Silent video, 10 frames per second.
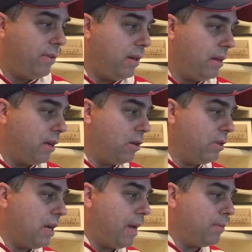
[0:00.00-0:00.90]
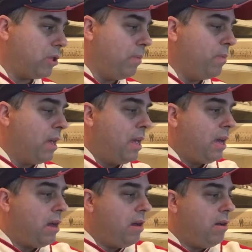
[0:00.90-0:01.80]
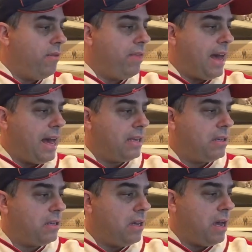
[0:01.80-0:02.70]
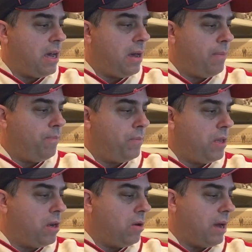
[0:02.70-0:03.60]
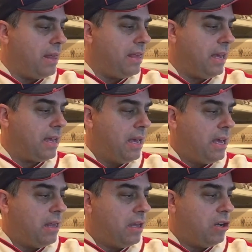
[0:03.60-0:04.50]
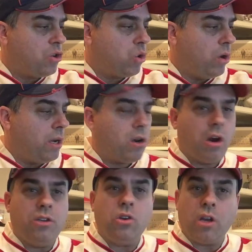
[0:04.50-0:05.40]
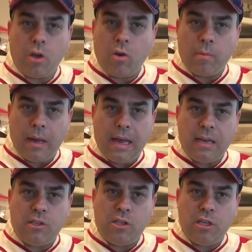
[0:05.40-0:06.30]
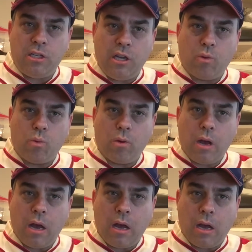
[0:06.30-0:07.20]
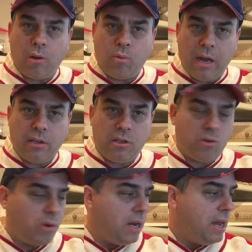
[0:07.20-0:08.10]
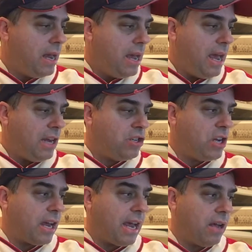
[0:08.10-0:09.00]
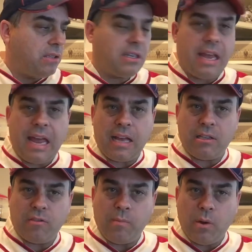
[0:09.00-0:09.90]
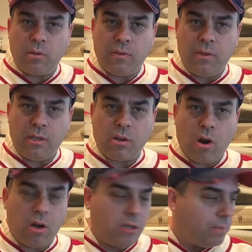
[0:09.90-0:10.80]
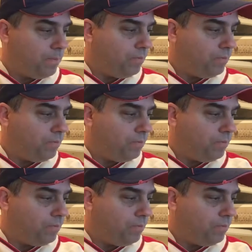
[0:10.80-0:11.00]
a, a good time so uh, of that, um, you know, I think the Detroit cards, you can go to my SGC uh, registry and check out scans of most of these cards.